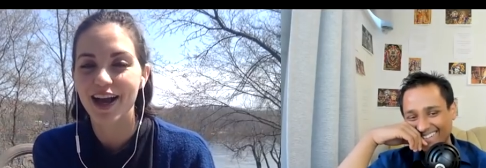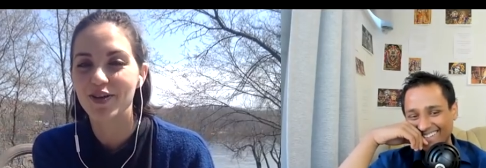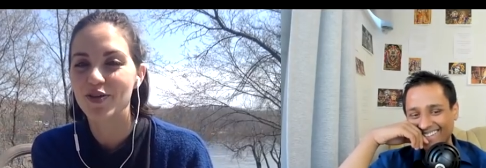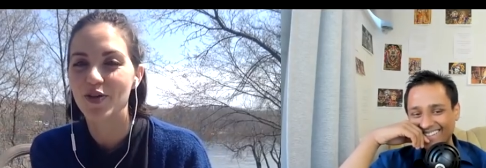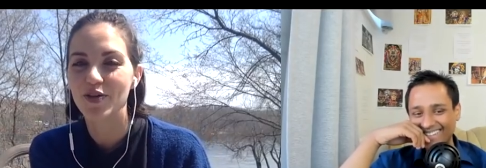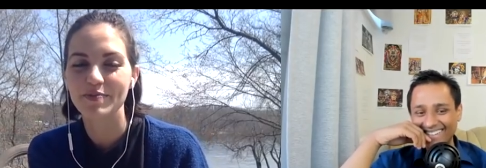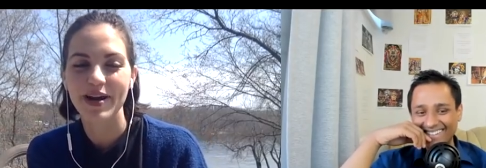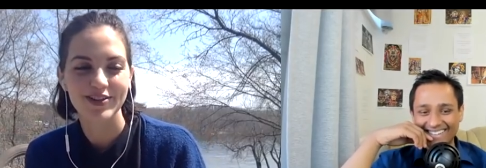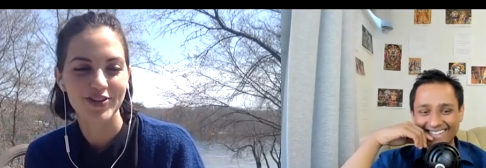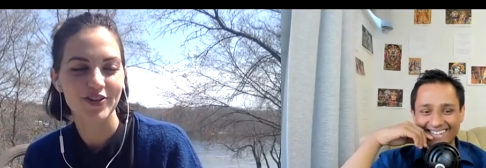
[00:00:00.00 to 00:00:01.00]
Speaker 1: I don't know. They're
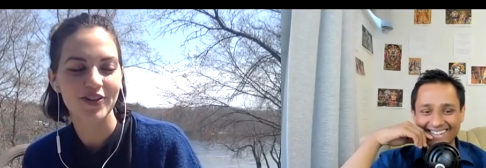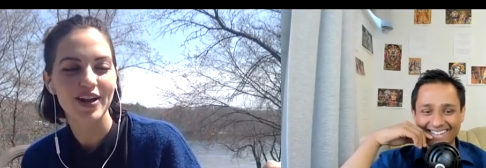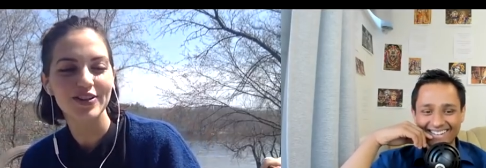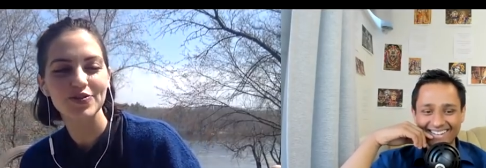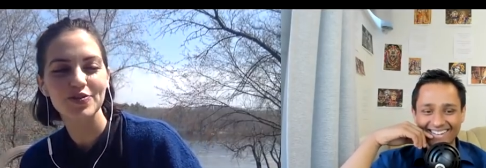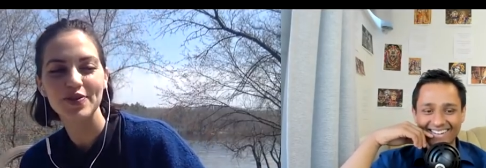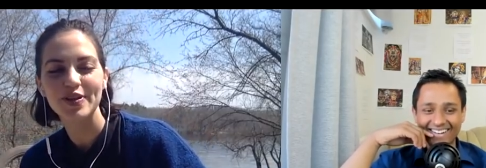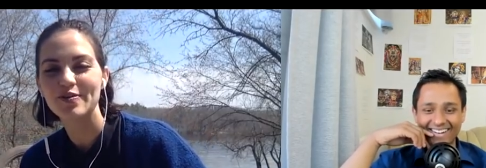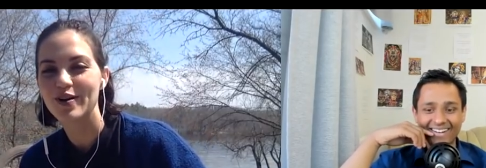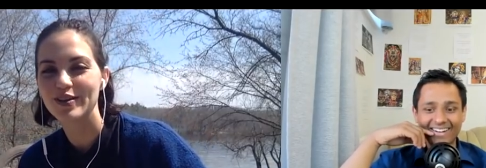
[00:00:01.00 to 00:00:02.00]
magical. I'll do a
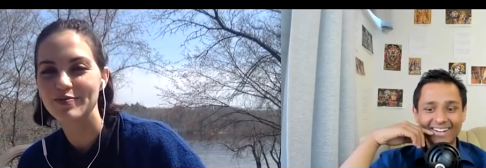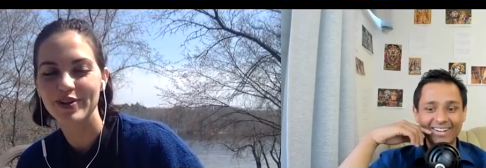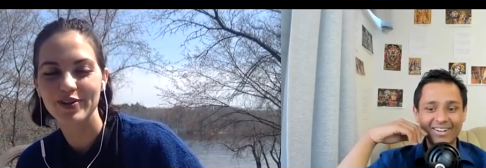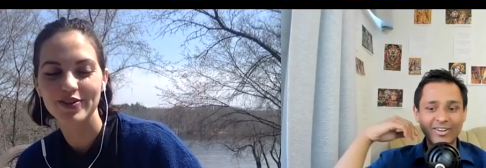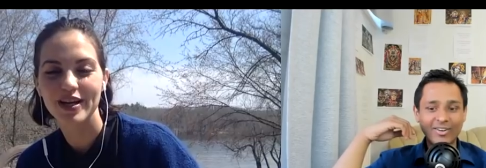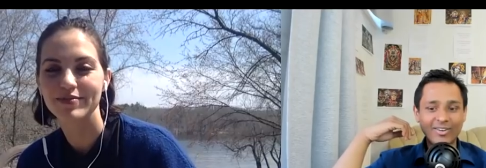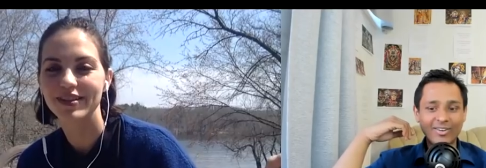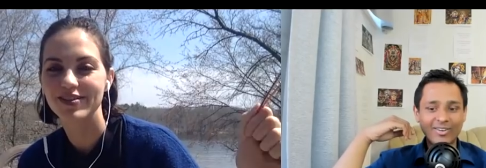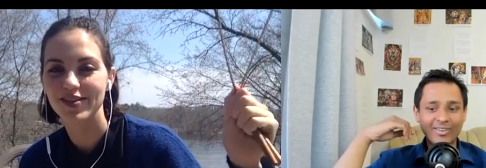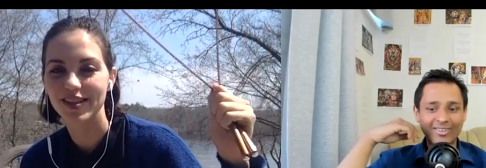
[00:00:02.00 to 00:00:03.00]
video on them another time.
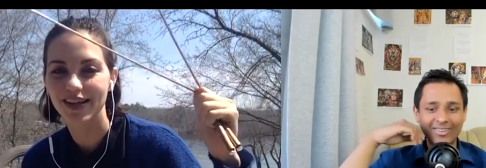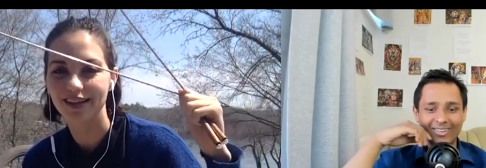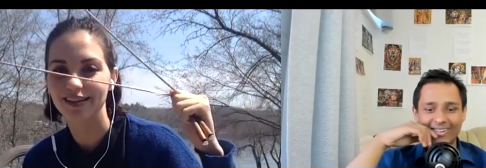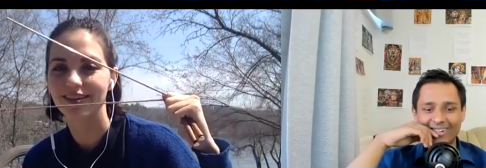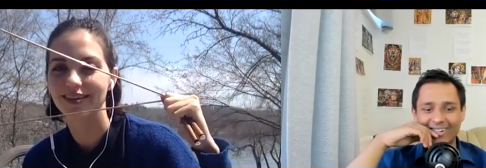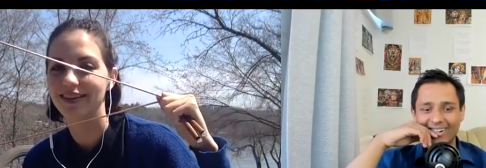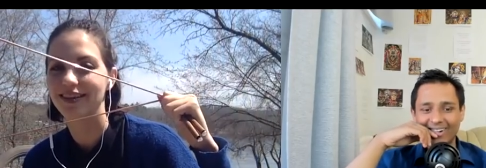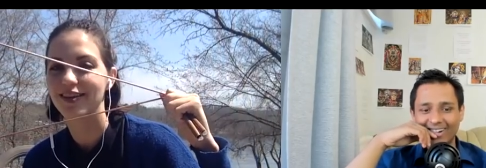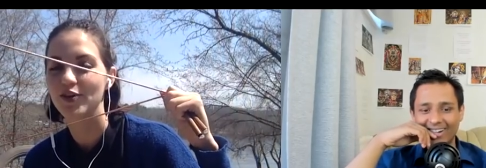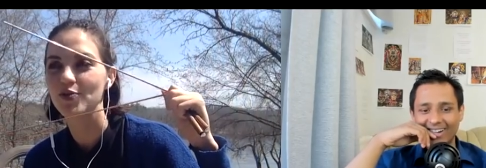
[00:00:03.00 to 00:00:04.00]
But these are like
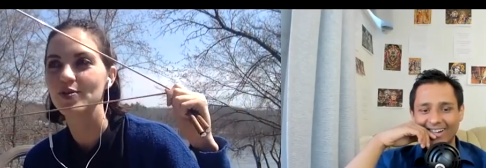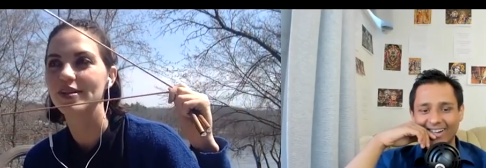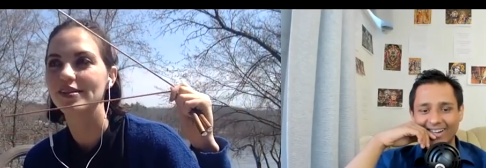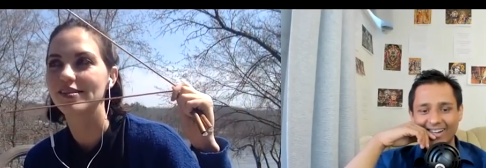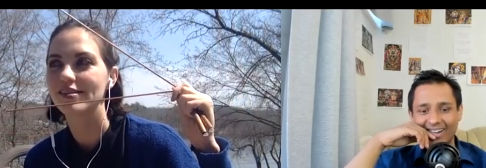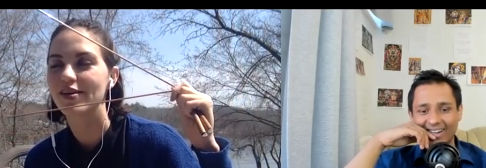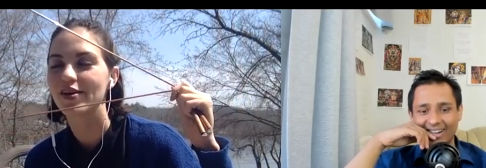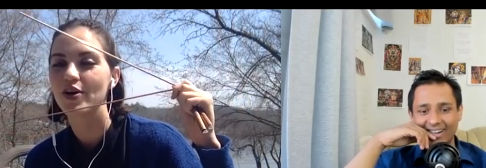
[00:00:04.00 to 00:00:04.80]
the coolest